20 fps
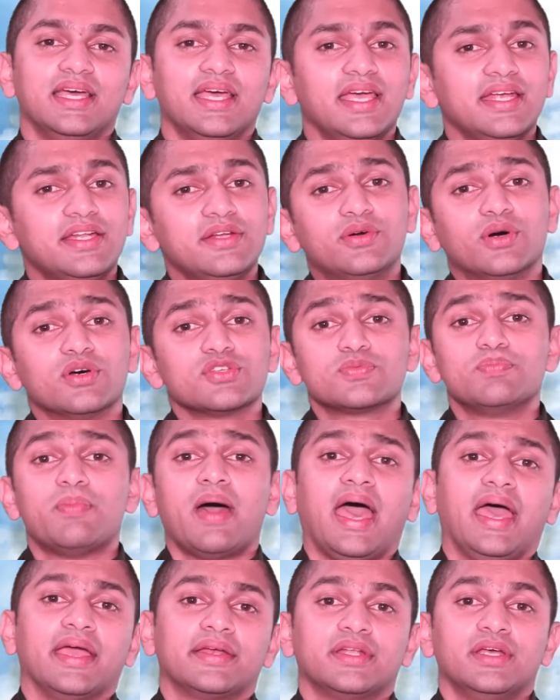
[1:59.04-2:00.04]
it goes
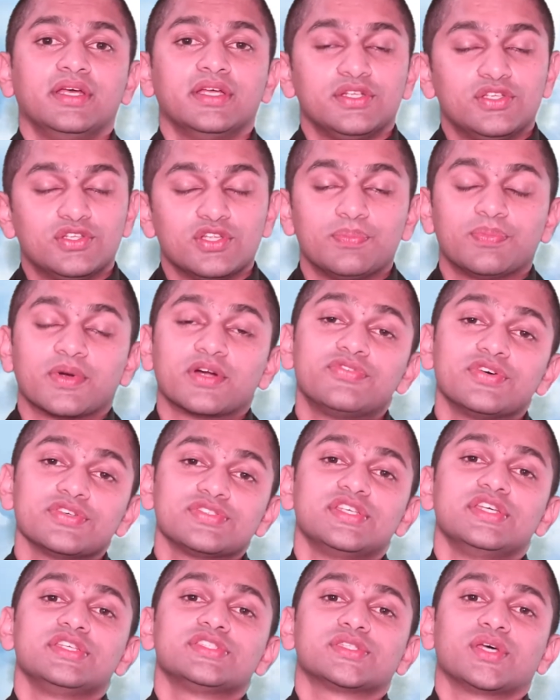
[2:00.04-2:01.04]
back to the
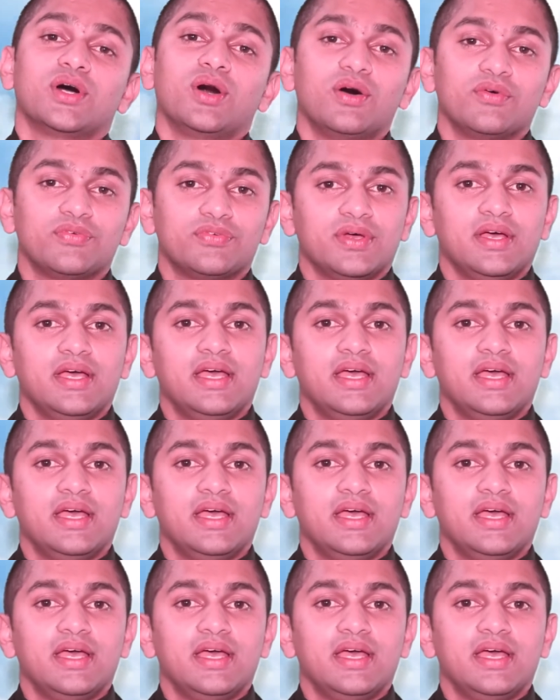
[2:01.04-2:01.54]
prophecies of